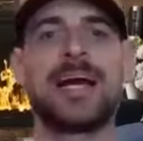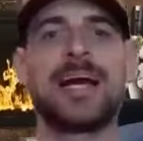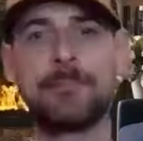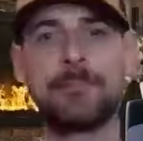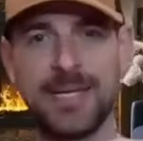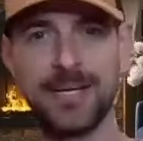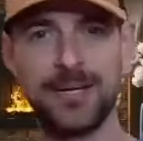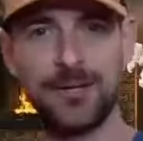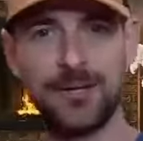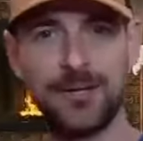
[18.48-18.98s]
a
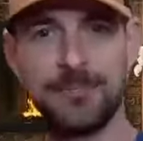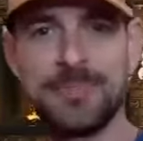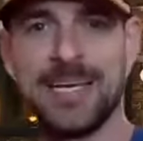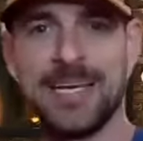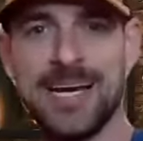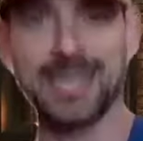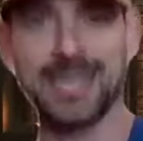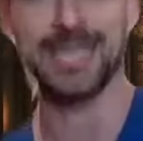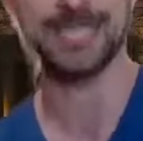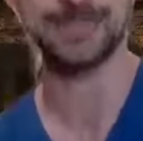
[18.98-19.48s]
mirror
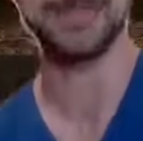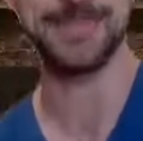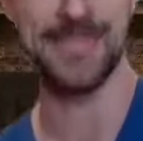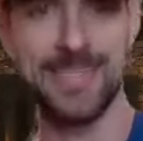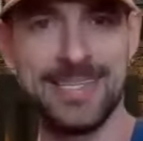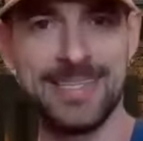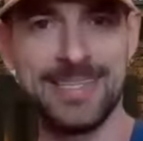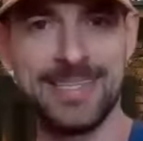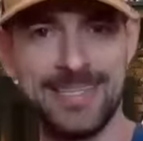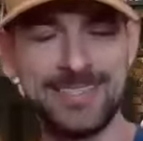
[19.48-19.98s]
behind me
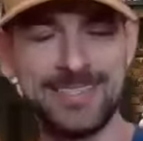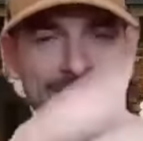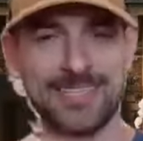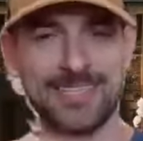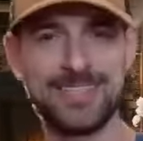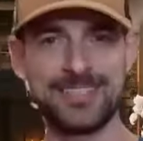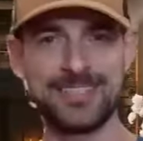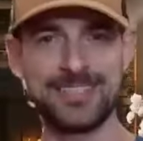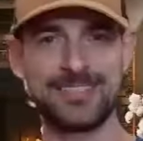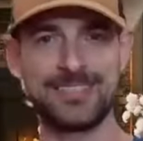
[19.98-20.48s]
and that's
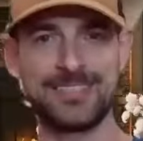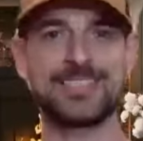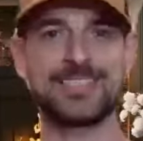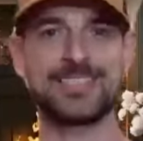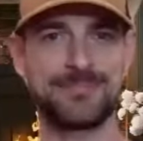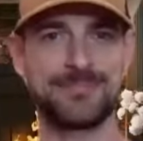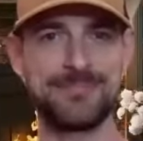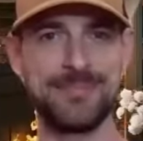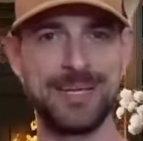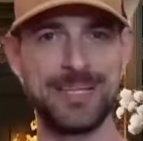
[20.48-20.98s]
going to
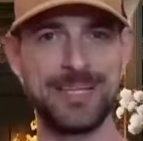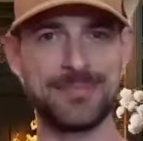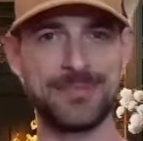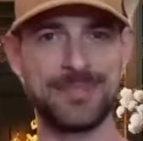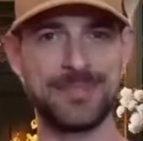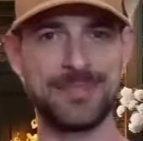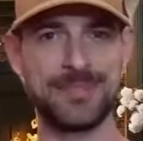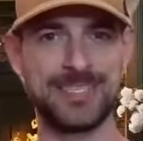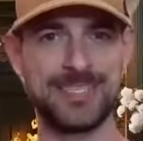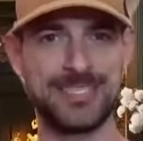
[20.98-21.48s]
just mess
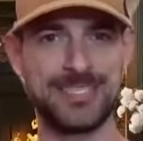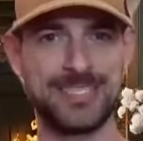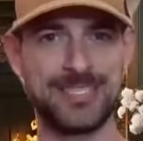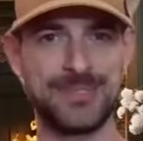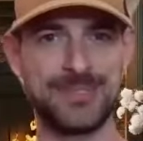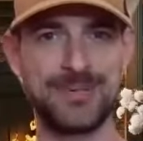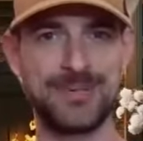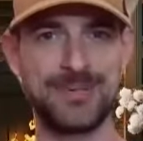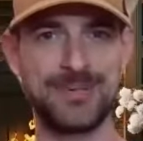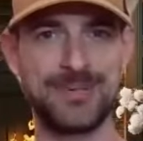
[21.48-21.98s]
with this
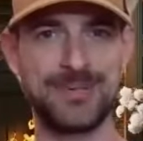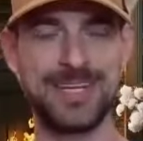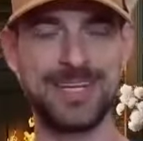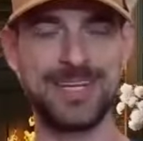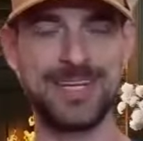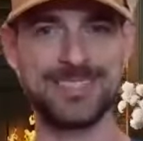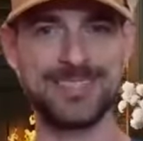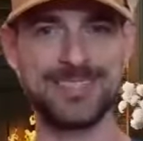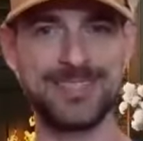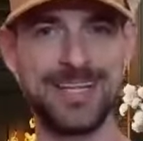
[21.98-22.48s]
screen
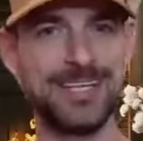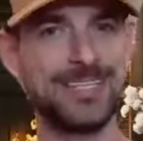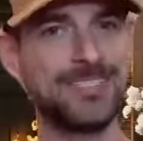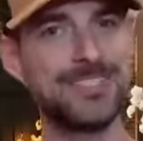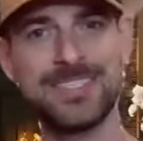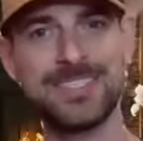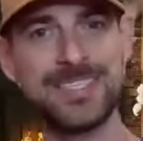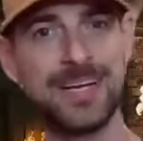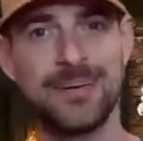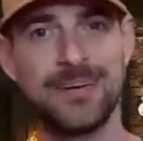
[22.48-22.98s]
and so that's
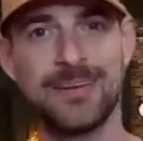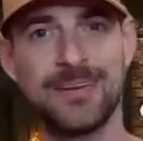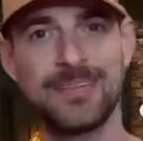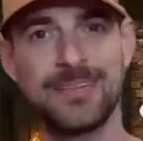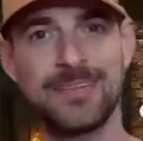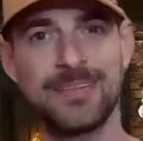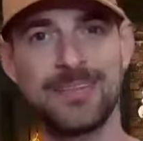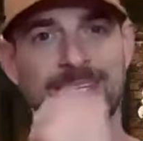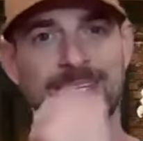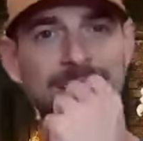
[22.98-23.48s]
just how it's
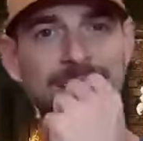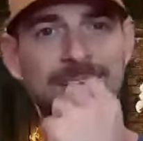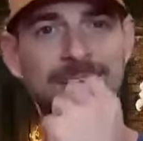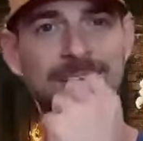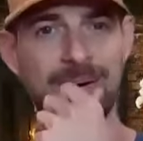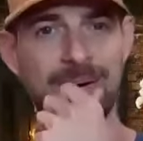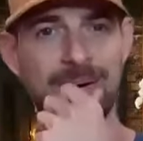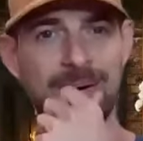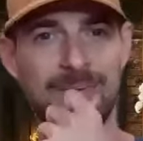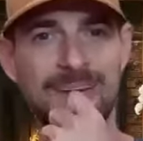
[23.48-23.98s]
going to go.